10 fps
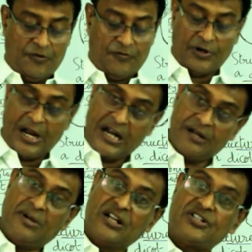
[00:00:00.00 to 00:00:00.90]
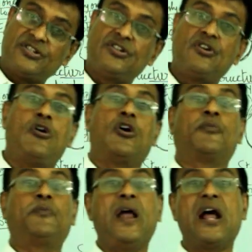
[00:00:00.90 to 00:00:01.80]
For animals
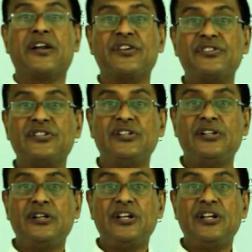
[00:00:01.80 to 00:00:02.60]
or plants,